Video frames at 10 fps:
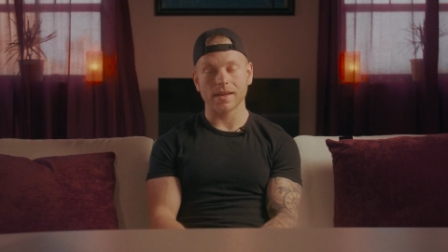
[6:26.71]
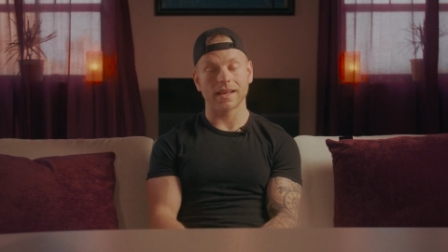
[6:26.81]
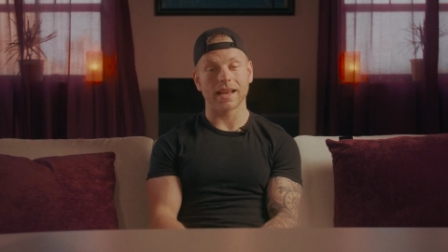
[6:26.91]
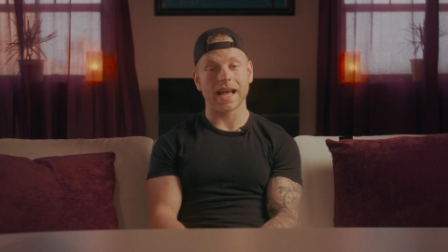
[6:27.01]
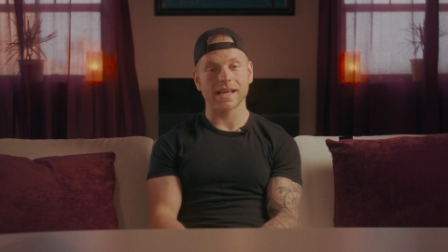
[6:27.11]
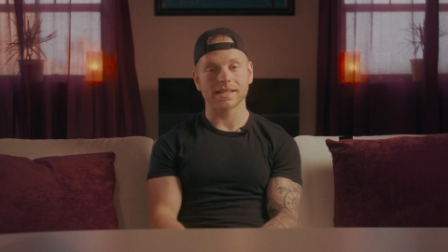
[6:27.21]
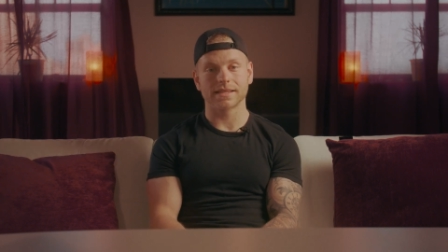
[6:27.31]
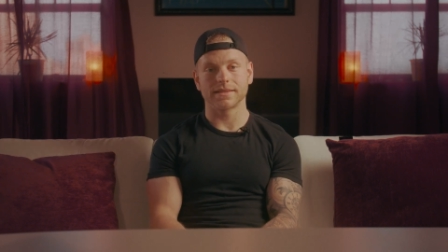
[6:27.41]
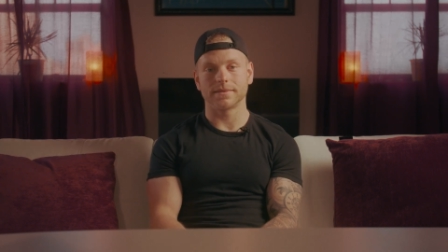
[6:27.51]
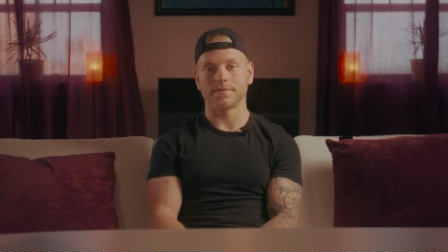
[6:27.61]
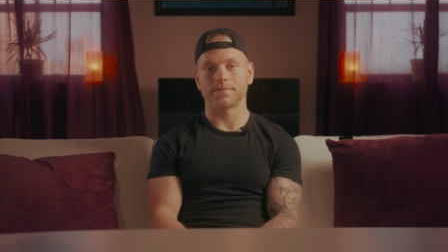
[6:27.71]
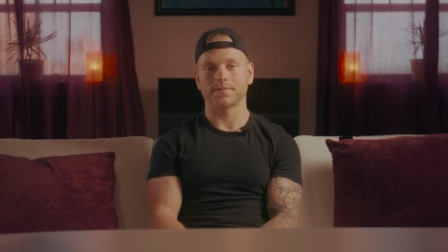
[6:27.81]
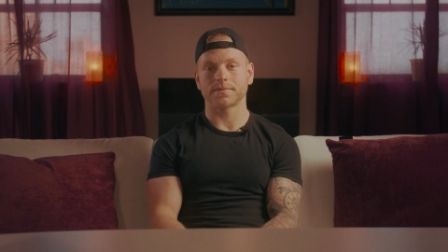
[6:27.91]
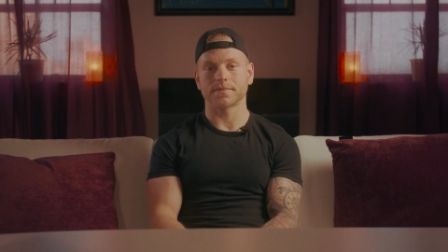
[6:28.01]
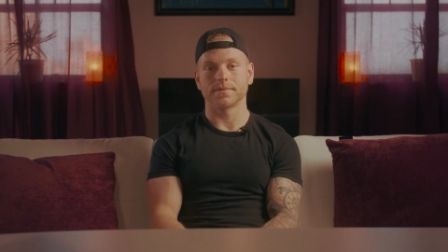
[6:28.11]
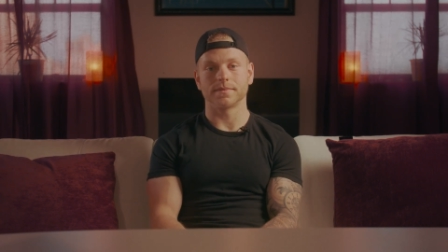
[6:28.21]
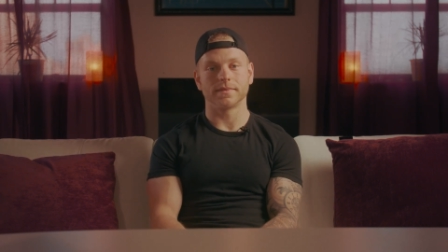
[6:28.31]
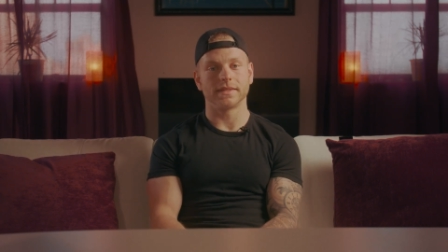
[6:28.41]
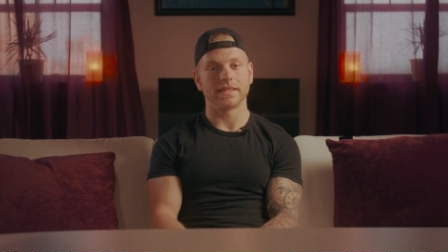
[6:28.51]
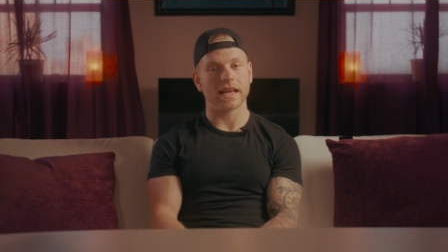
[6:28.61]
And last,
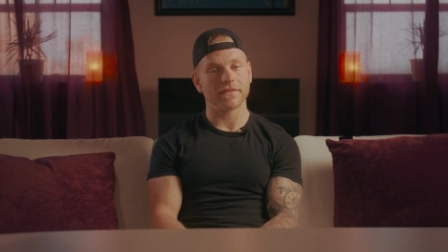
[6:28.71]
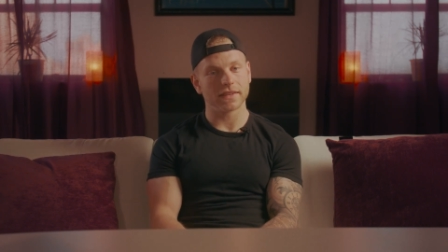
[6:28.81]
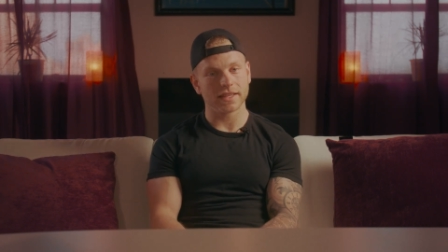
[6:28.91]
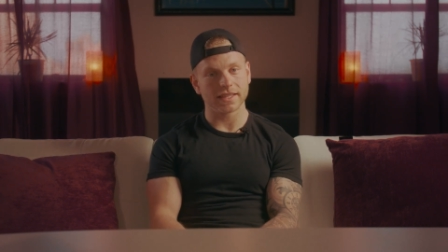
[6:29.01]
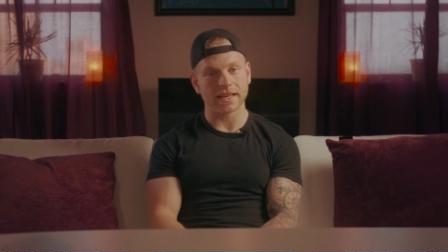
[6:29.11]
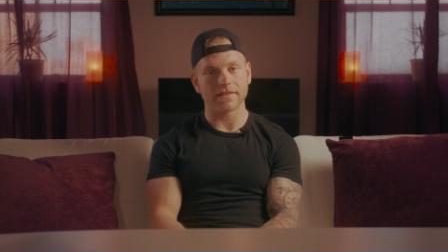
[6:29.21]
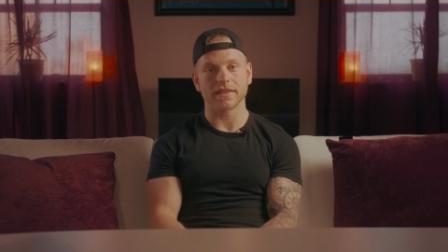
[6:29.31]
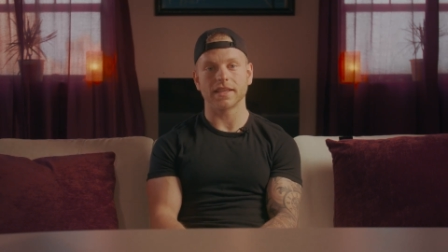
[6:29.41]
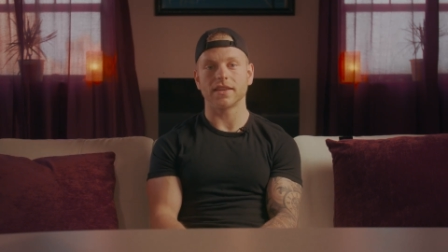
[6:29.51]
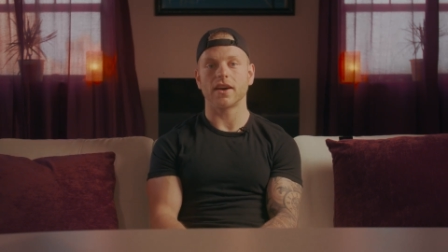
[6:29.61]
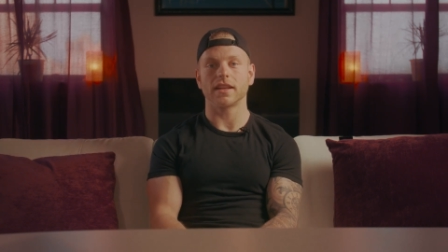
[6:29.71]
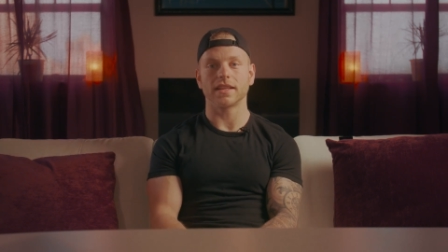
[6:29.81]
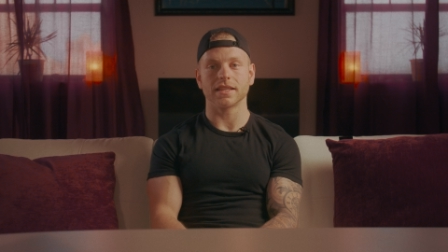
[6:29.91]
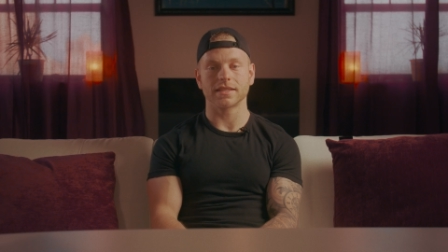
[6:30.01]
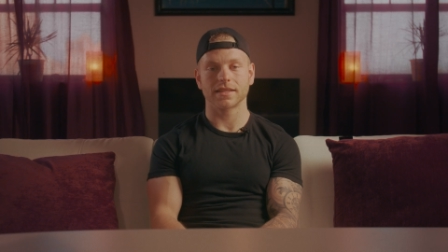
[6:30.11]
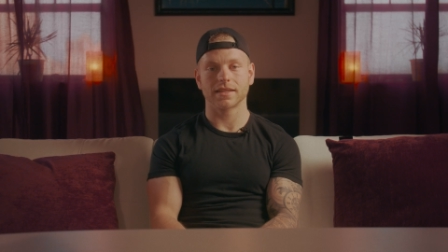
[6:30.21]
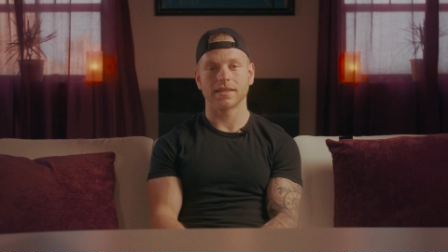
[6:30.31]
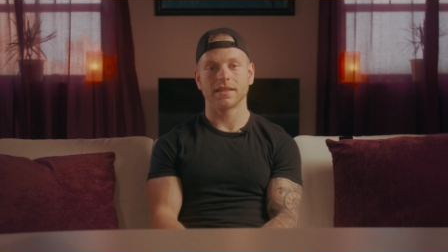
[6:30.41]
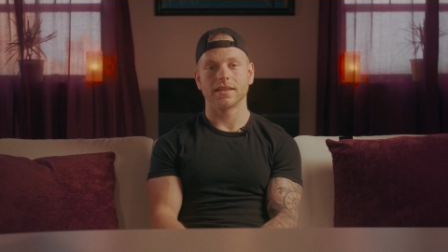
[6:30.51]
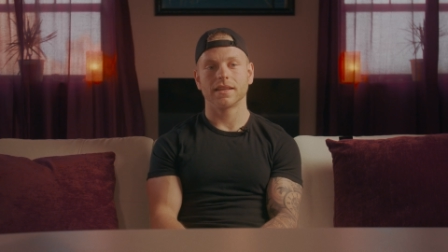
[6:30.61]
definitely not least,
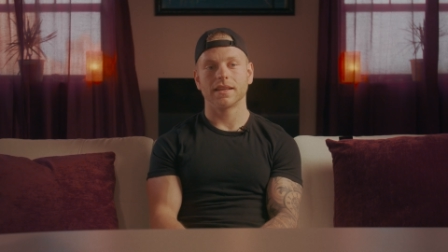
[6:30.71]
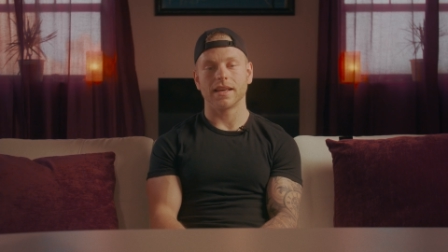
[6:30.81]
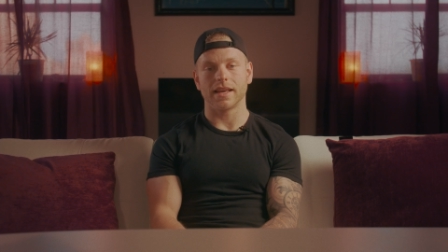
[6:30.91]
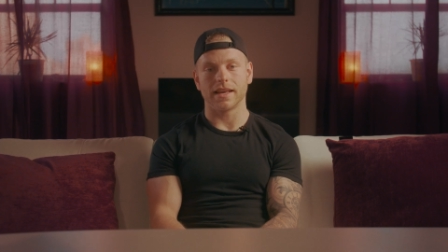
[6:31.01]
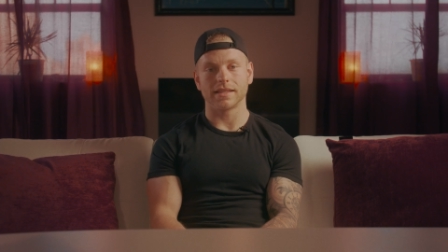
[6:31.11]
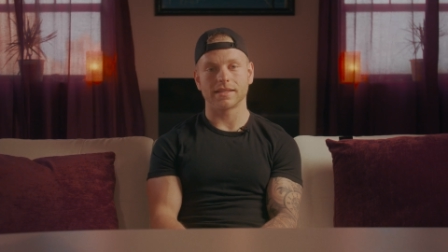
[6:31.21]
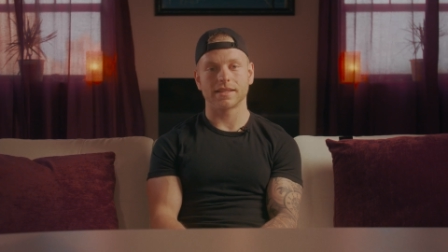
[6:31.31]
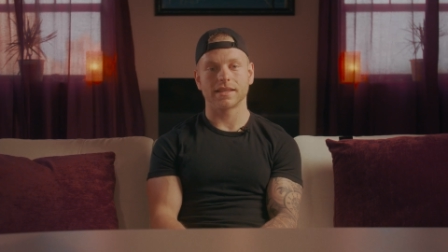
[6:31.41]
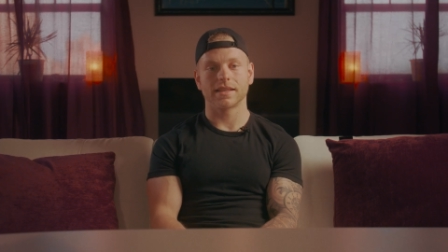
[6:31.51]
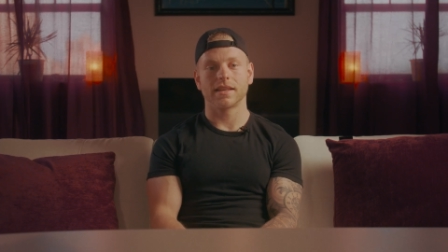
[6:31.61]
is